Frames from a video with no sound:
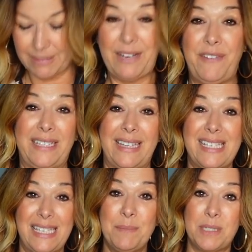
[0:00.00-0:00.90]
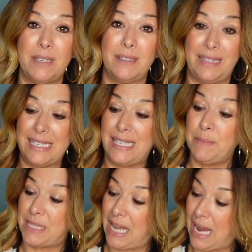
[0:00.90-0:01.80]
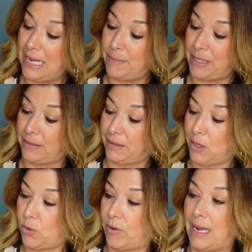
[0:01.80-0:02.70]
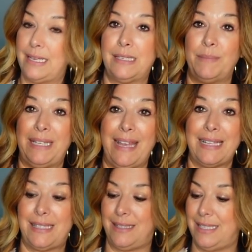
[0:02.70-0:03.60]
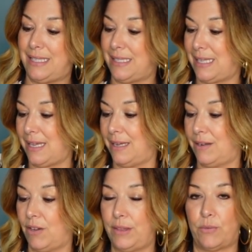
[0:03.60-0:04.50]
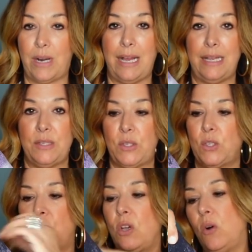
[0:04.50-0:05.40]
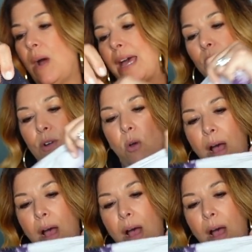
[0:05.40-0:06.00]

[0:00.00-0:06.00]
In fact, they seem to they seem to kind of be a low rise. I mean, that this is it on the rise. So I don't know.